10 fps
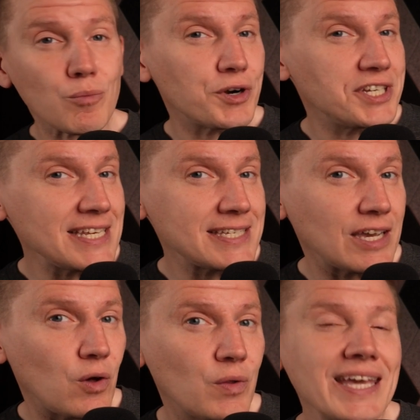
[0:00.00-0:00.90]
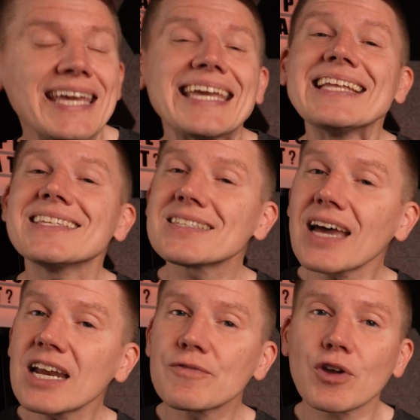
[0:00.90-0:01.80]
more detail,
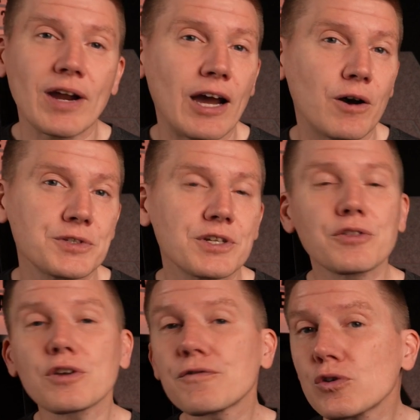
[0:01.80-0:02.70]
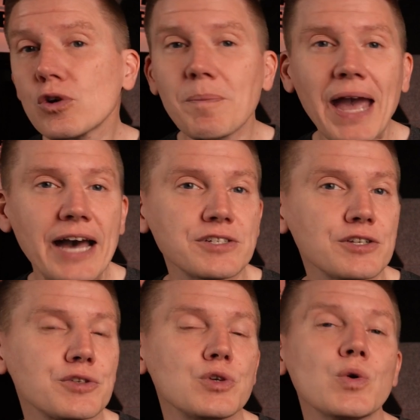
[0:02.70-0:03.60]
Inside of your house, the fluid passes
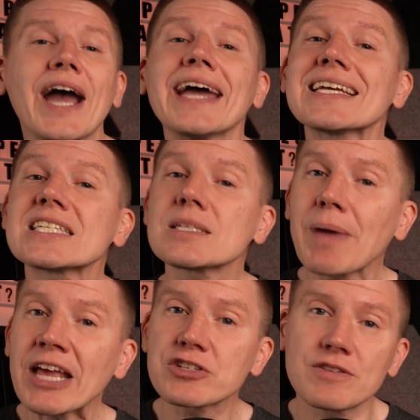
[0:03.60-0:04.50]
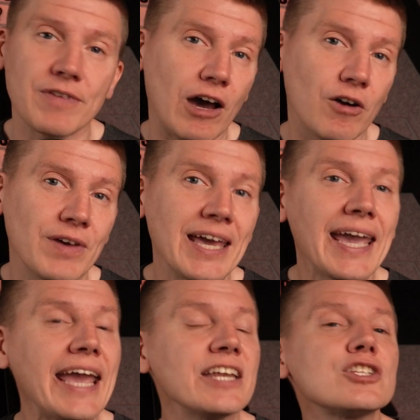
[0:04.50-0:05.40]
through an expansion valve
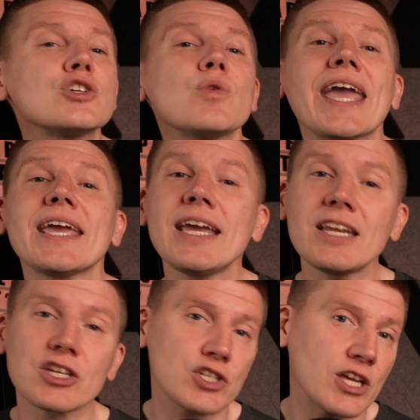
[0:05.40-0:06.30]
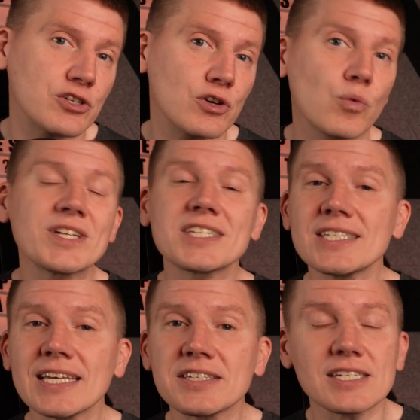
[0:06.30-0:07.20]
and into a heat exchanger which
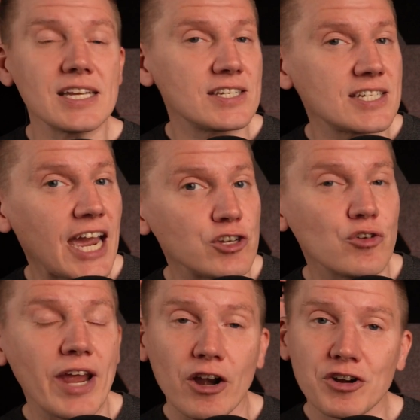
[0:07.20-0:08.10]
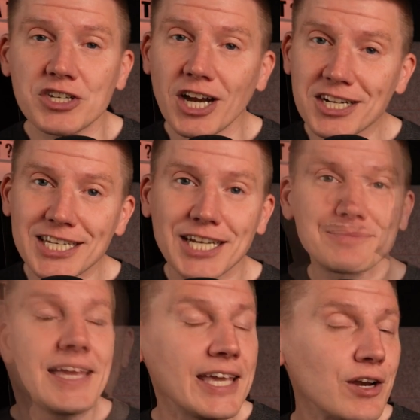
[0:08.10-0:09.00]
sits inside your air ducting.
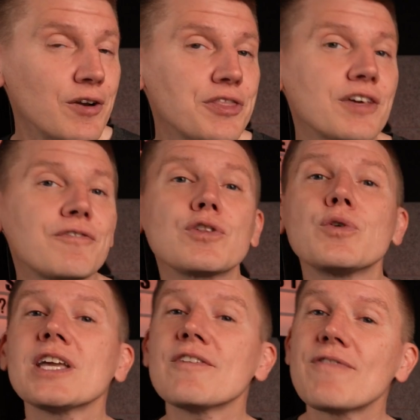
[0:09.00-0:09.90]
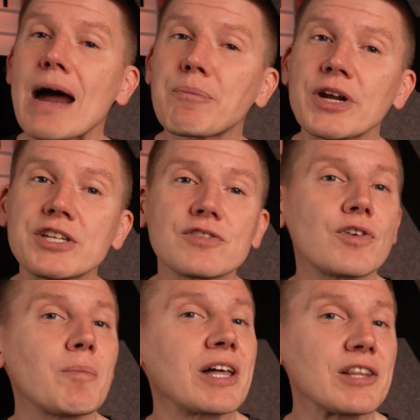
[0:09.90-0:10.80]
Here, the fluid evaporates
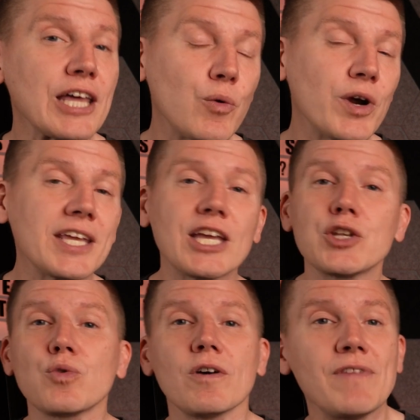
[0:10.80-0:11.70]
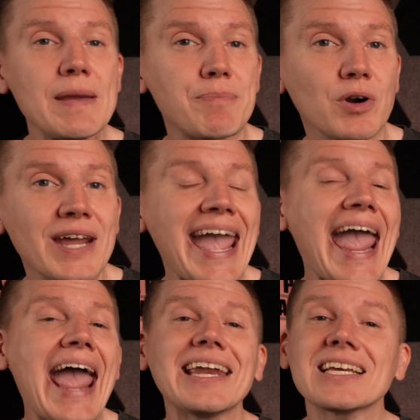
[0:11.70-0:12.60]
from a liquid into a vapor
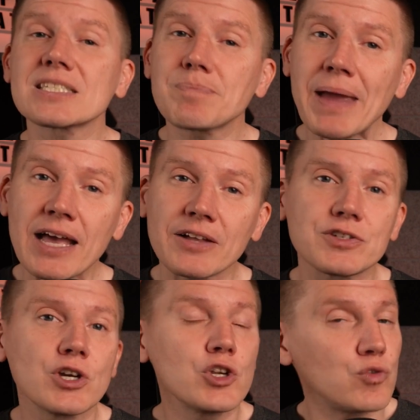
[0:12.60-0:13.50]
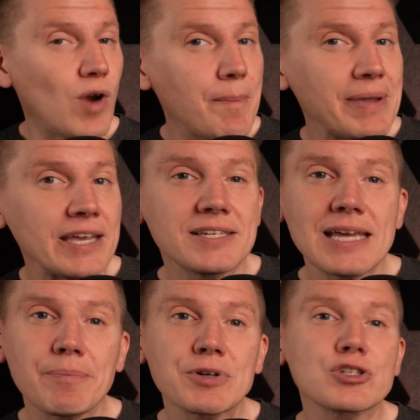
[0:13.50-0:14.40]
and expands, dropping in
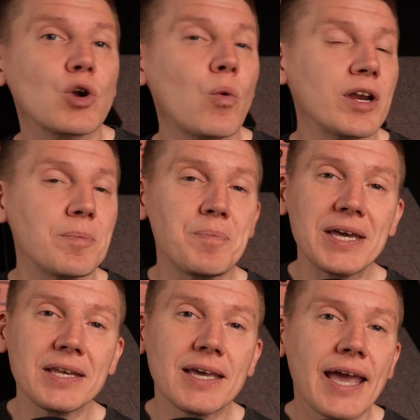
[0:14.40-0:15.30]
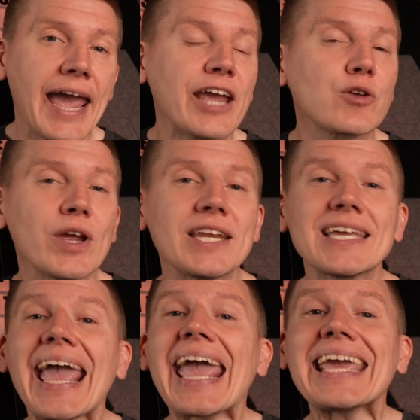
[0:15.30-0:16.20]
temperature quite a bit and
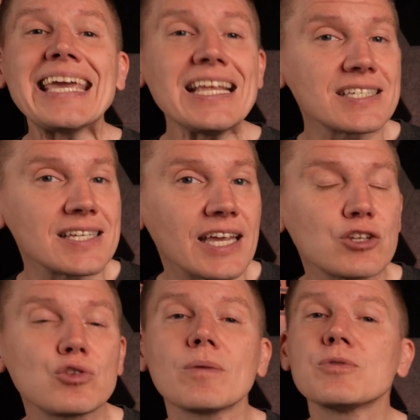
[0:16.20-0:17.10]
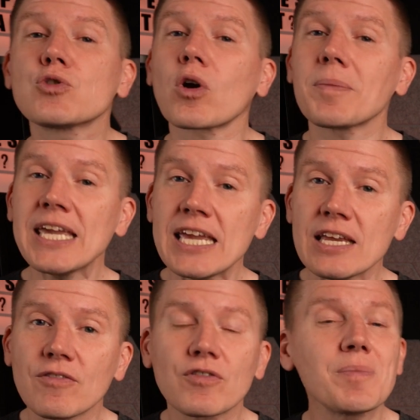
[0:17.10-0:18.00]
creating a heat sink to absorb
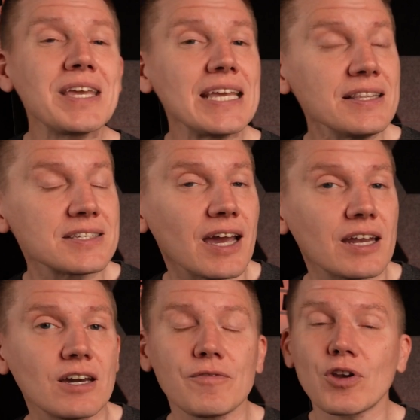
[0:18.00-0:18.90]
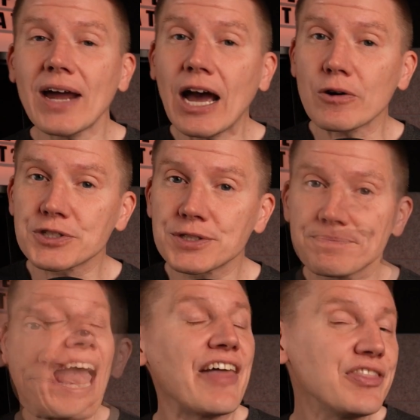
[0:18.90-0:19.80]
heat from the inside of your house.
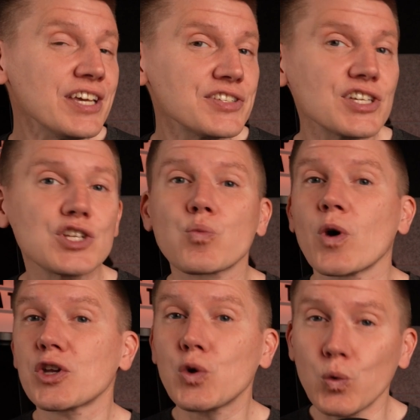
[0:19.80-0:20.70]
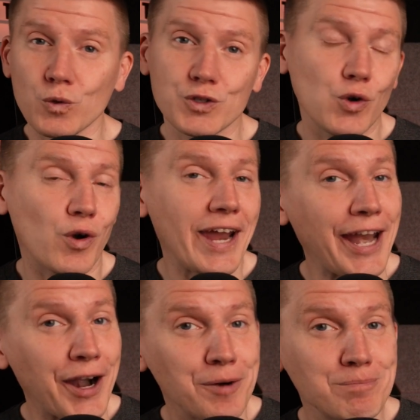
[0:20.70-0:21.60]
And this is what cools your air.